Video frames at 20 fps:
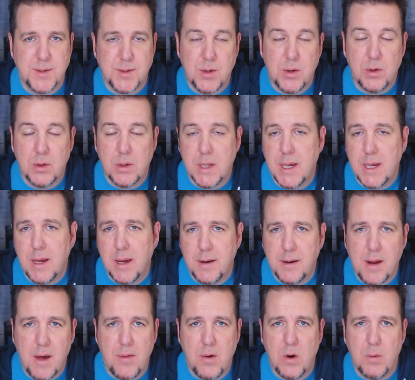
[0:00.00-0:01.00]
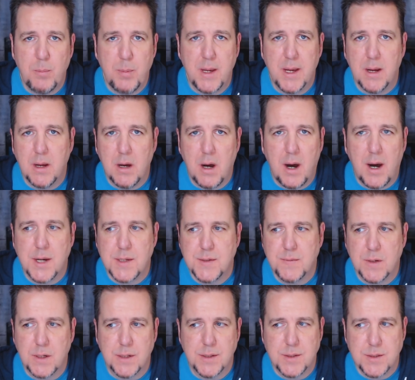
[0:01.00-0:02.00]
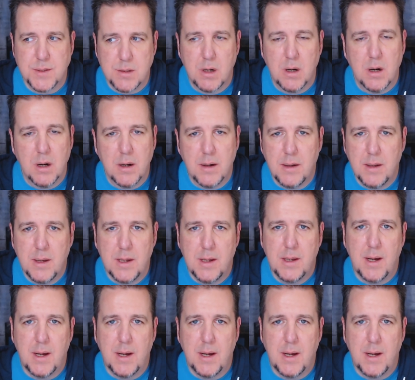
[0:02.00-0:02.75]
certainly another big cause for concern.